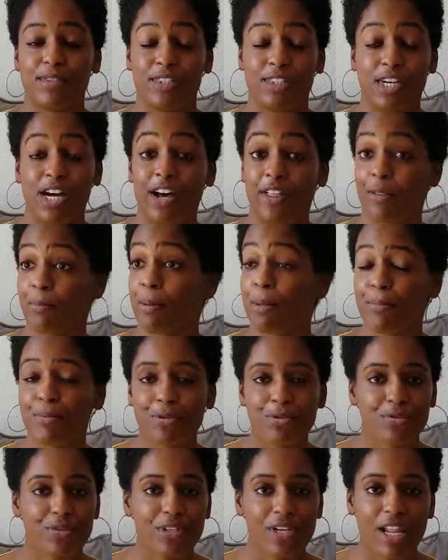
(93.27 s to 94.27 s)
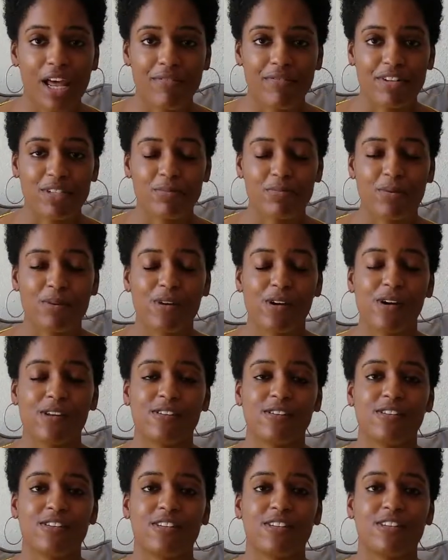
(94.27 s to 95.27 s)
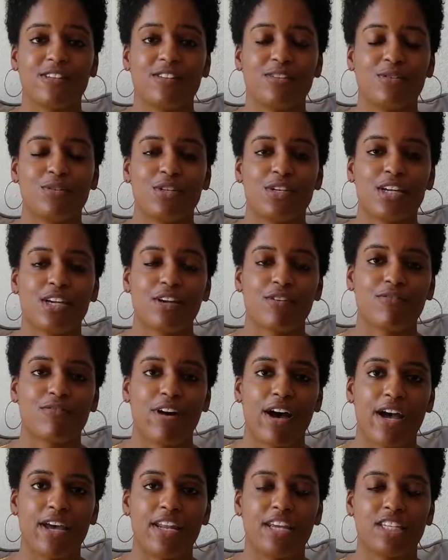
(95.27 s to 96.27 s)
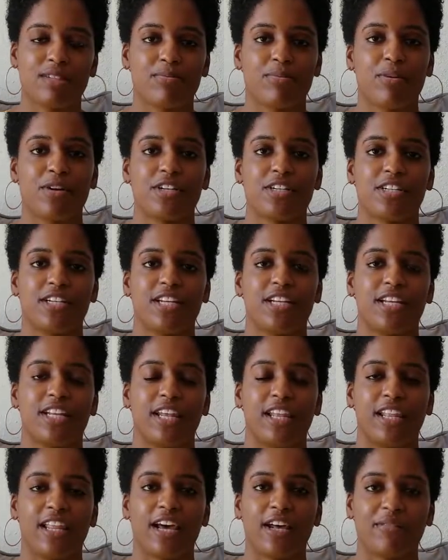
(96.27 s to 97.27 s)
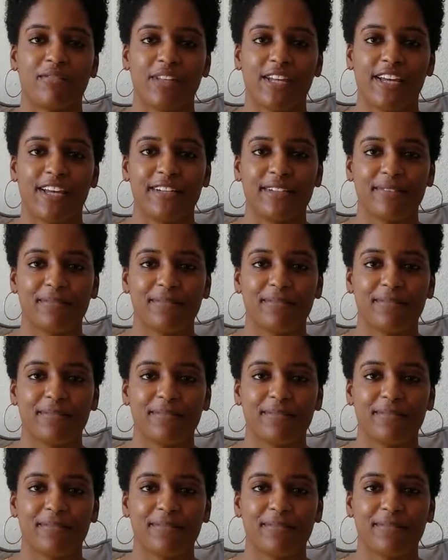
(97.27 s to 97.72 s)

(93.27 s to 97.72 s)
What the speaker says: other people's real life experiences, you can find inspiration in a lot of that.